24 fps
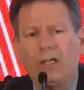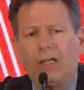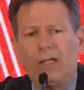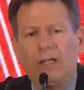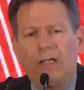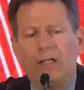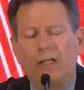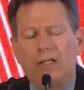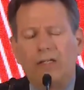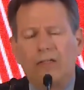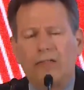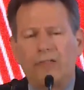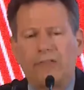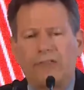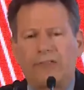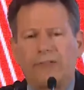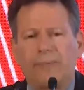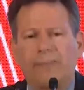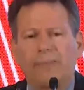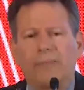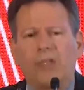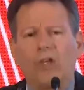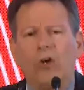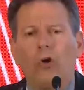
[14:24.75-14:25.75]
is
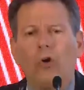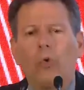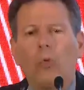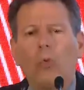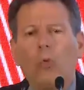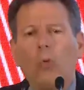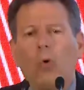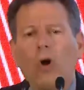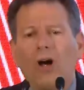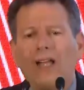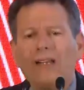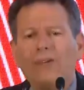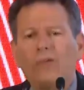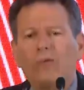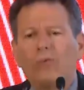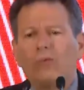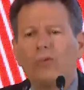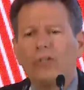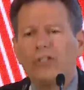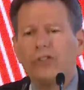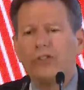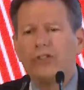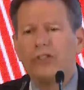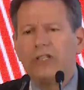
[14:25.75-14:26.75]
what
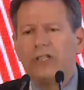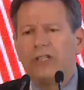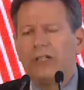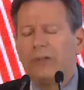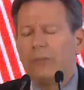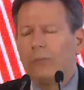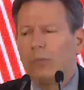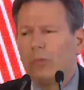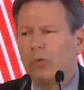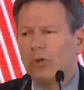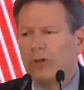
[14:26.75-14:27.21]
regime